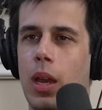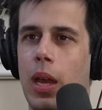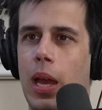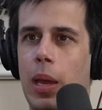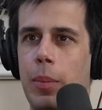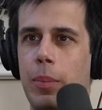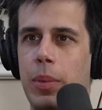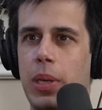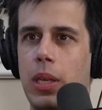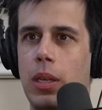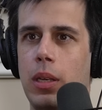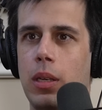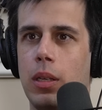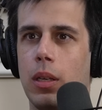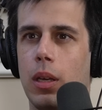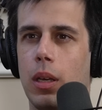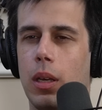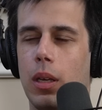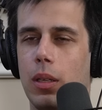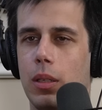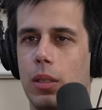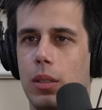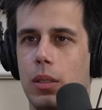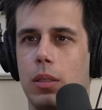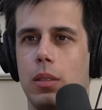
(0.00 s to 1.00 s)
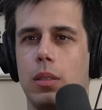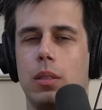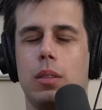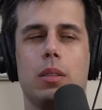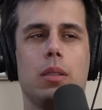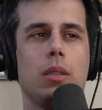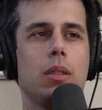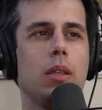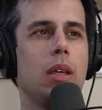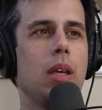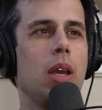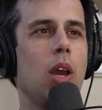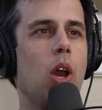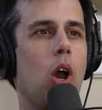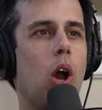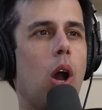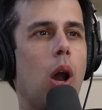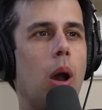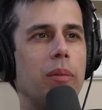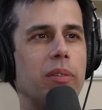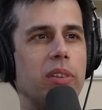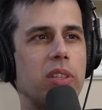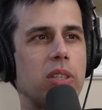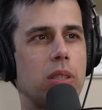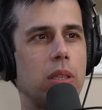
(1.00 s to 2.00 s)
I mean,
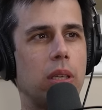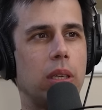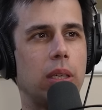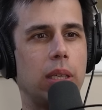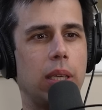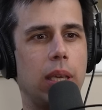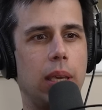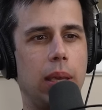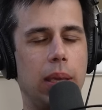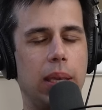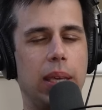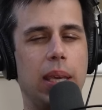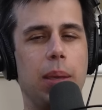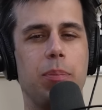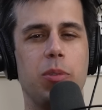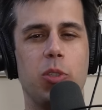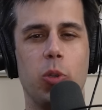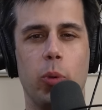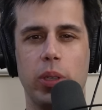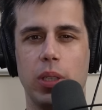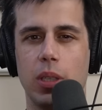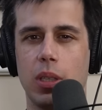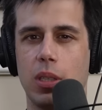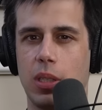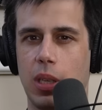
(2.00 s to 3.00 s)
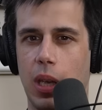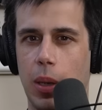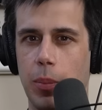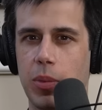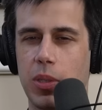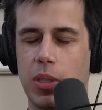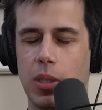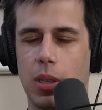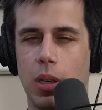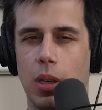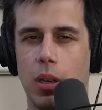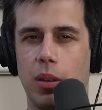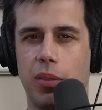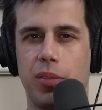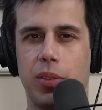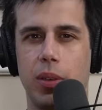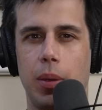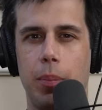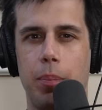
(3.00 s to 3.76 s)
obviously, keep doing the same stuff.